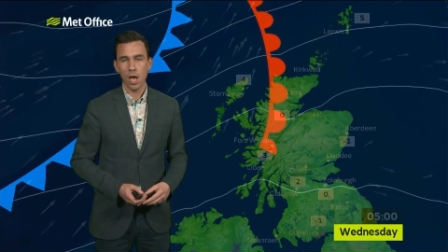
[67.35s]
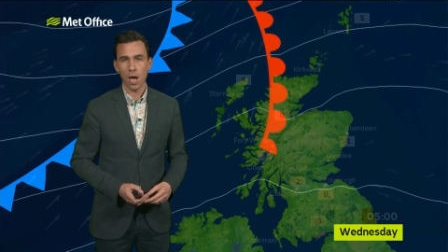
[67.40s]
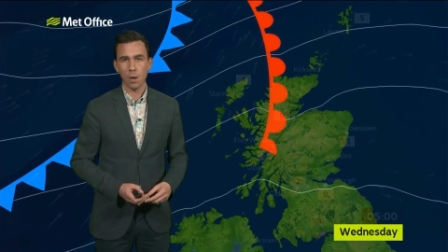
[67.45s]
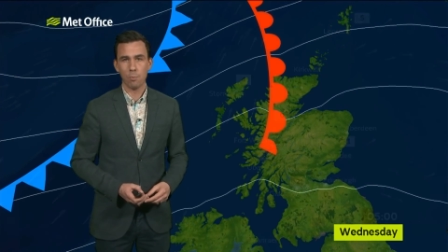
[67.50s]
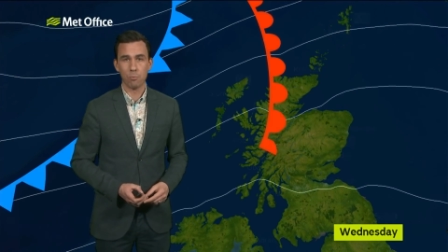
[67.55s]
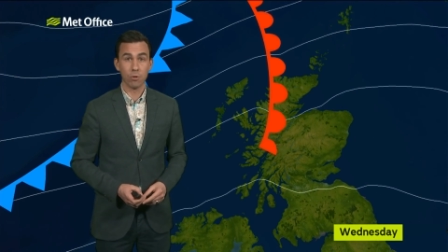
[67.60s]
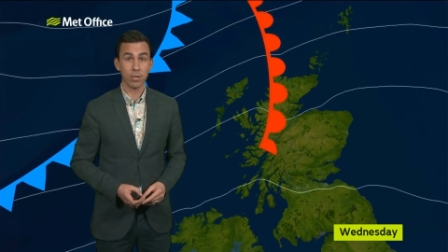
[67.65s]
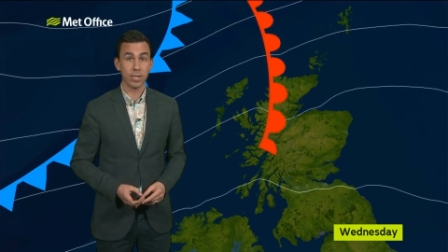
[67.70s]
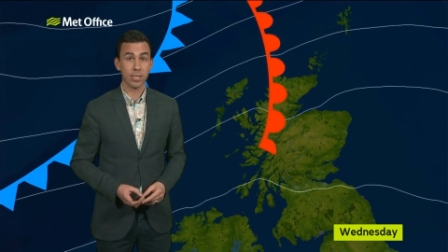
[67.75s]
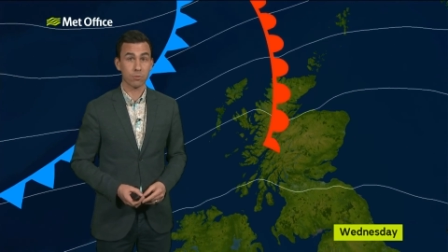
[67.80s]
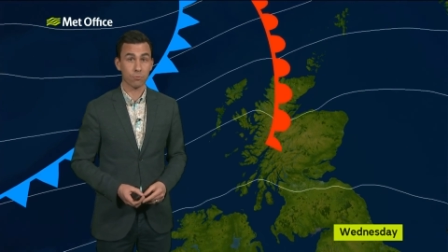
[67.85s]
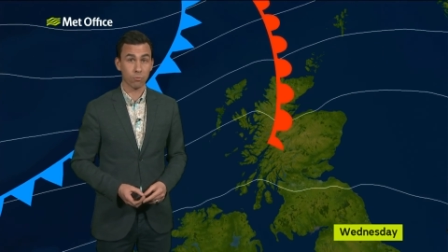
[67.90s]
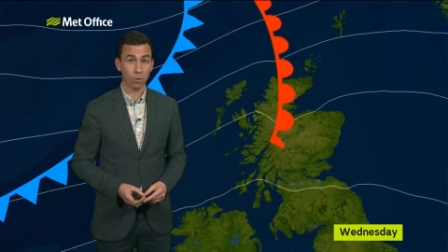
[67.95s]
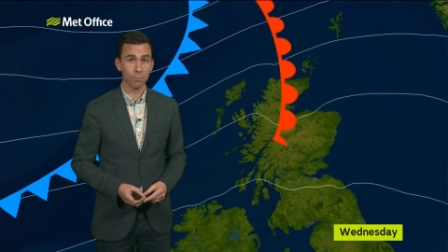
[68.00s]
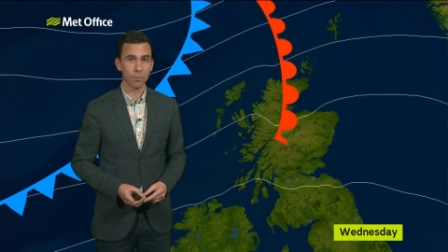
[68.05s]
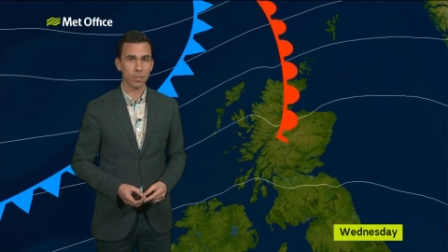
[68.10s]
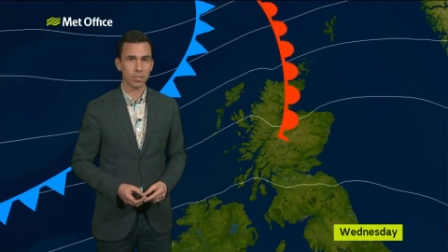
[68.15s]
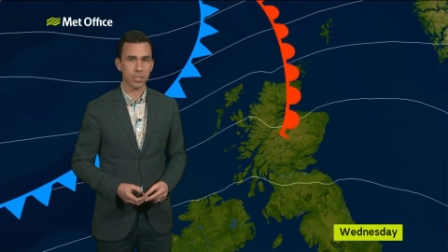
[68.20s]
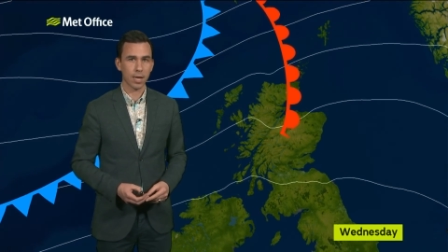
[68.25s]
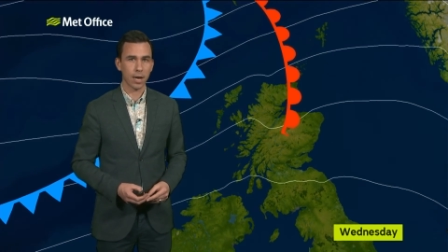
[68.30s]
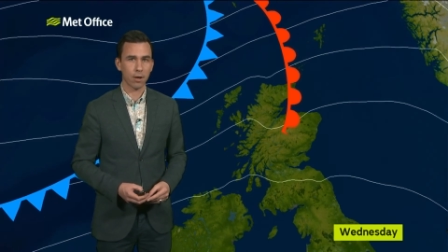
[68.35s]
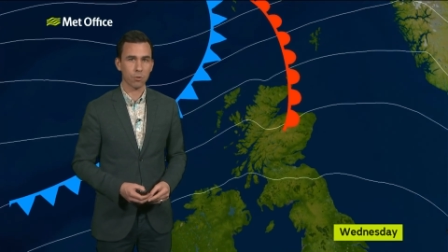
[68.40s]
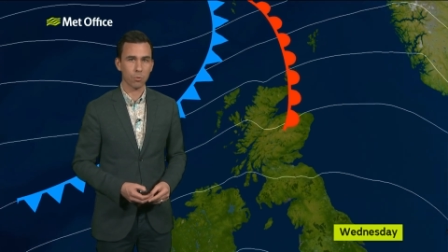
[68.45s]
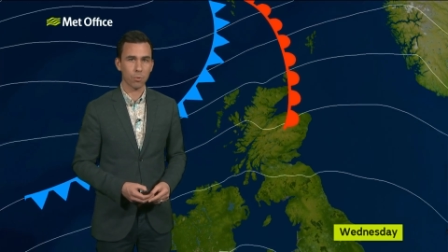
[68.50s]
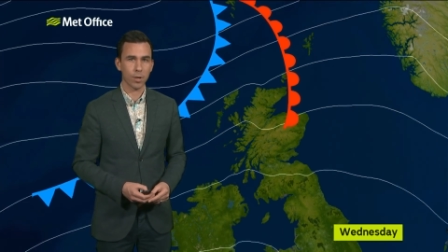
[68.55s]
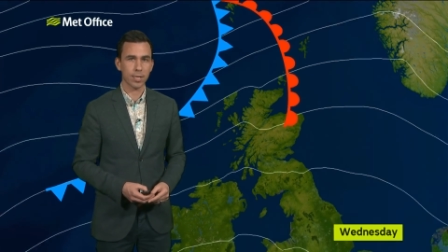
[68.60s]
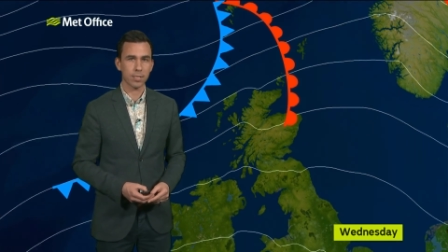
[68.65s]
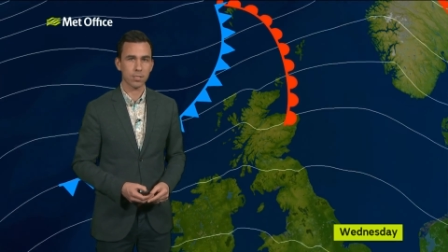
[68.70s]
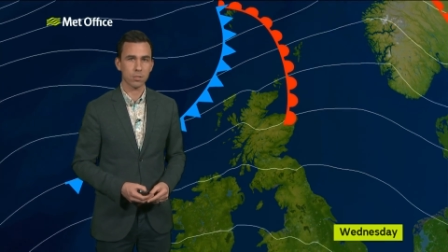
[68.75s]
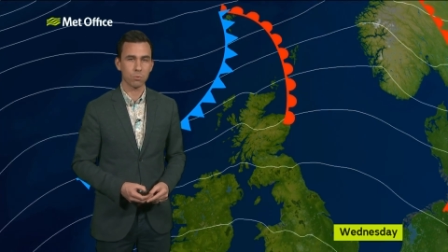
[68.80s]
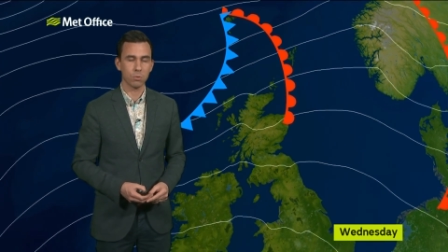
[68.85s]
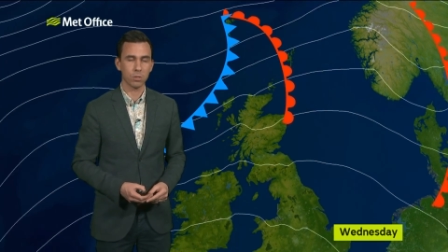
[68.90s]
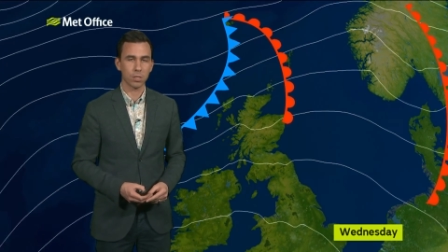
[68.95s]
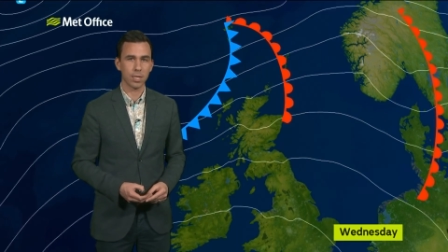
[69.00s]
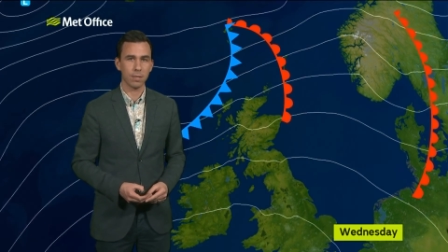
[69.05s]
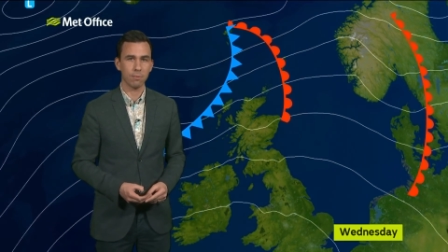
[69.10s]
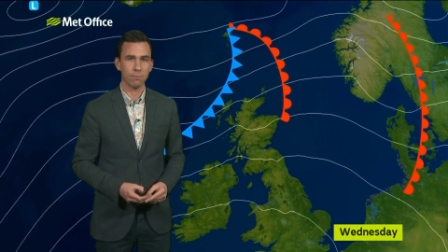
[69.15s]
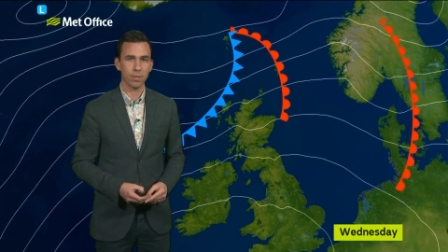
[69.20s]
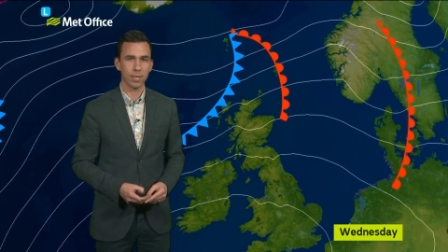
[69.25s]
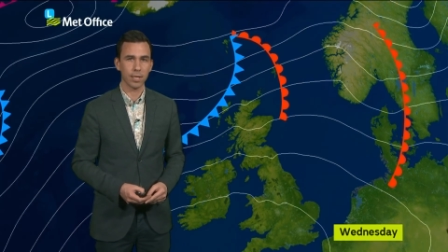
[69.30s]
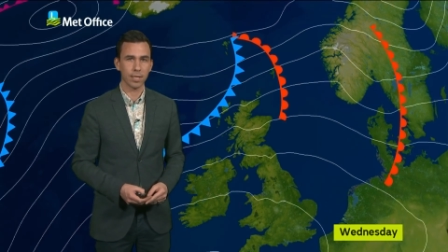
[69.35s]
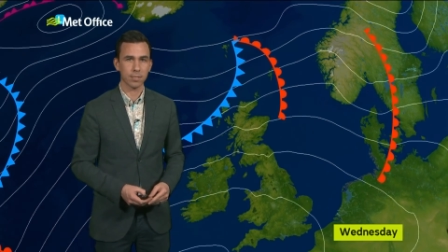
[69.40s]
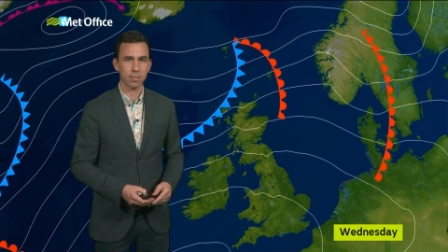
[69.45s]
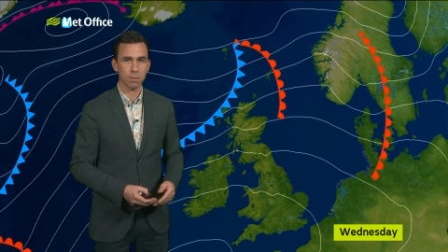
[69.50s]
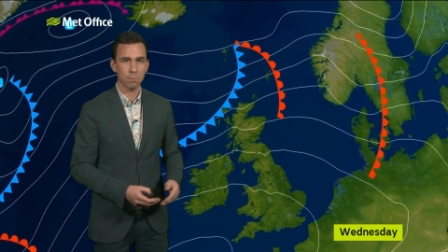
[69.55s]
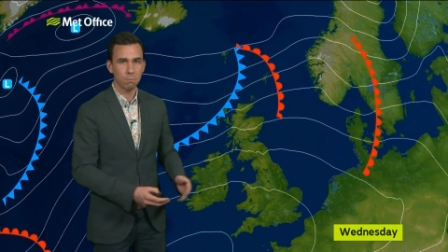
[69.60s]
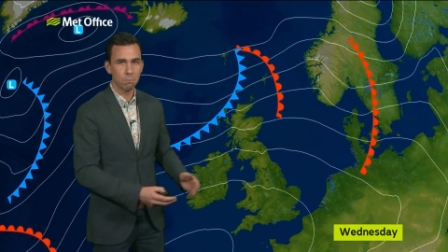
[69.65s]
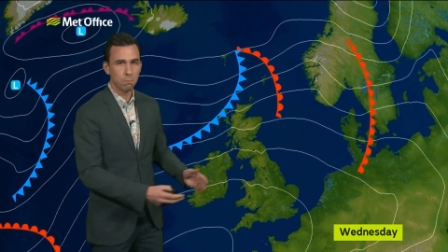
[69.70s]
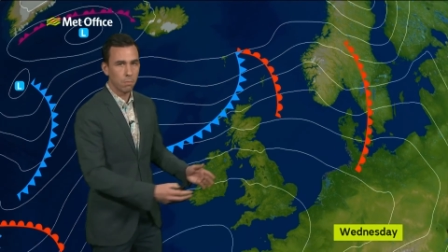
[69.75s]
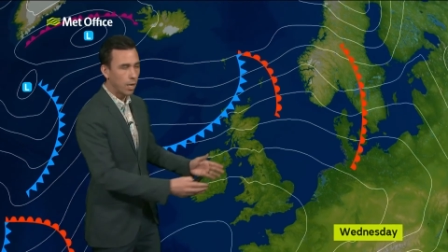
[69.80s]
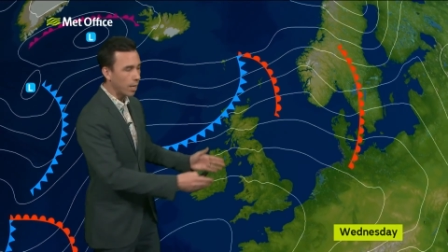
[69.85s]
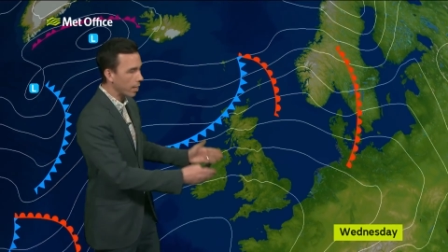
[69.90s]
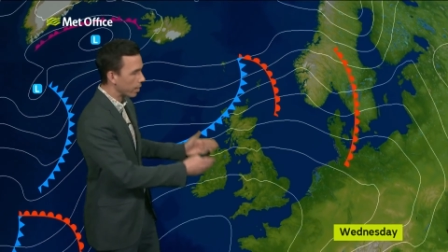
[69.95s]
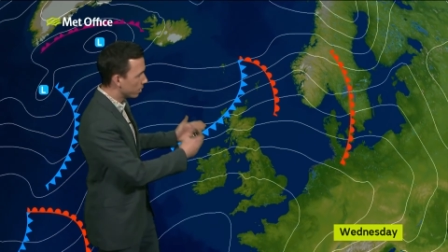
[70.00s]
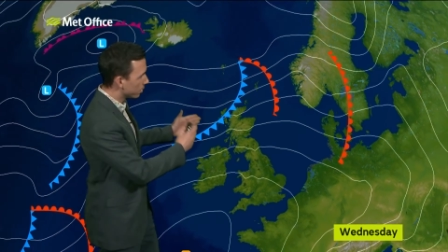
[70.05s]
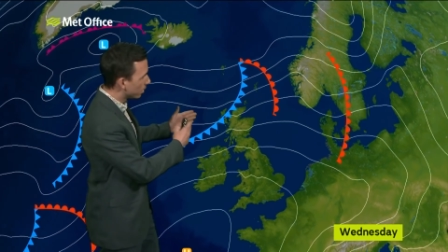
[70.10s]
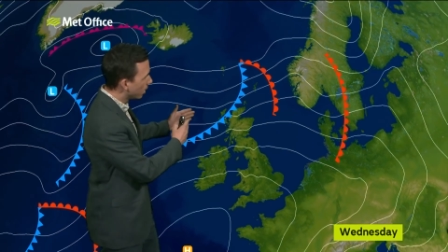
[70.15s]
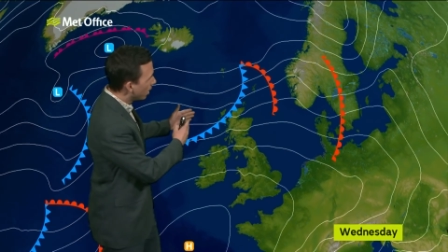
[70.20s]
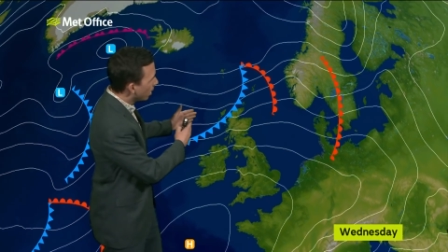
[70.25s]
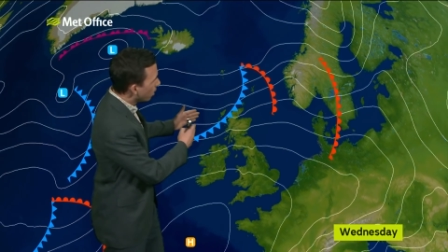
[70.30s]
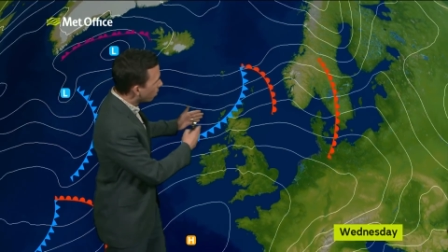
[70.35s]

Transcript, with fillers: a breeze from the southwest will keep things mild.